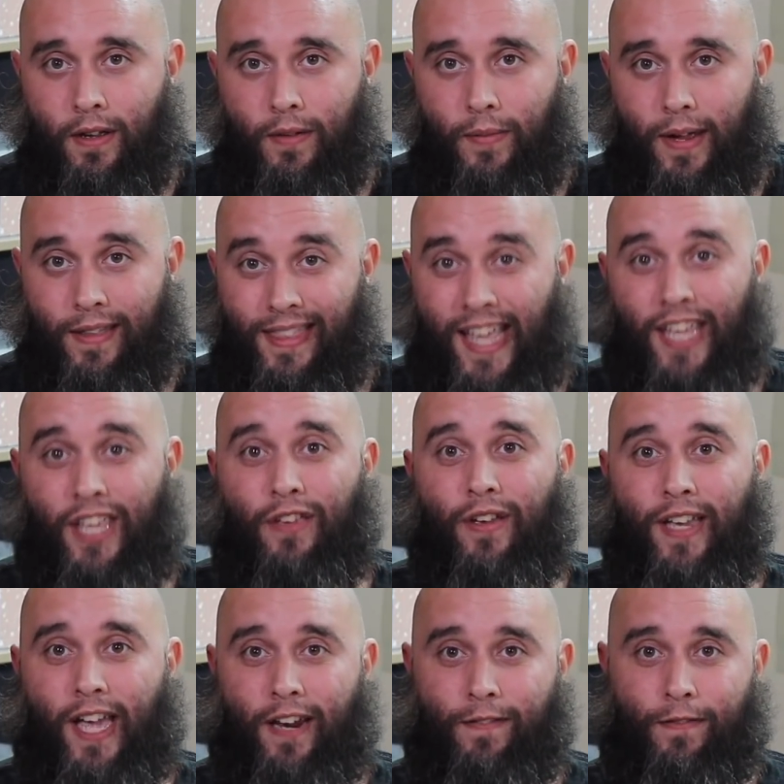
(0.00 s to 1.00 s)
But thank you
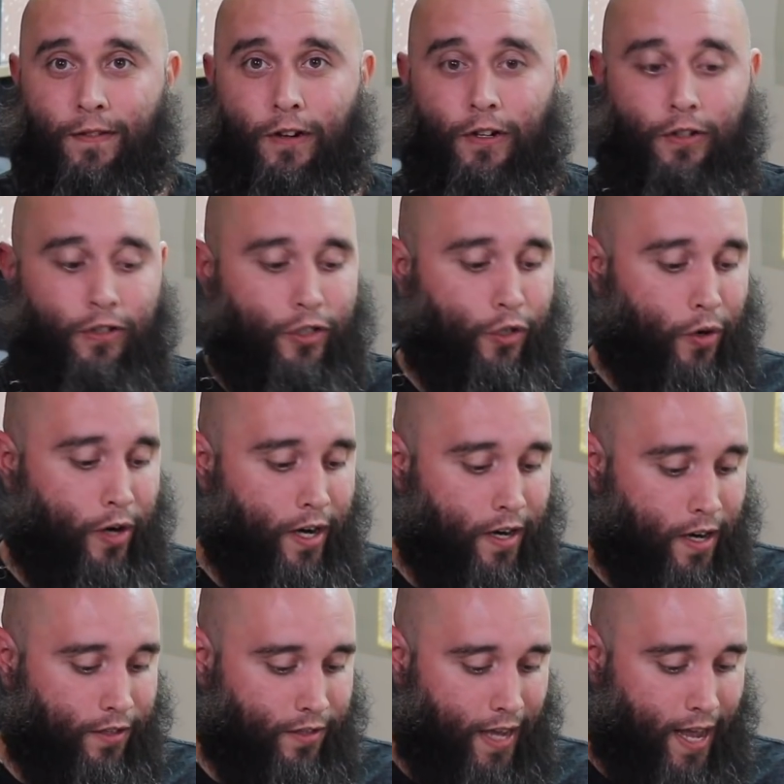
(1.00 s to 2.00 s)
again for joining
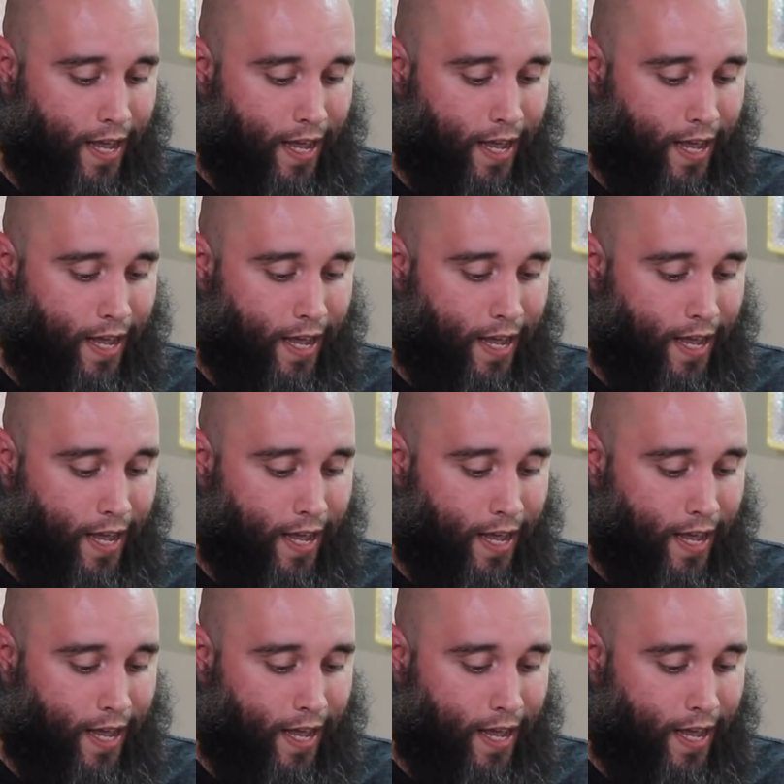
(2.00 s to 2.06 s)
us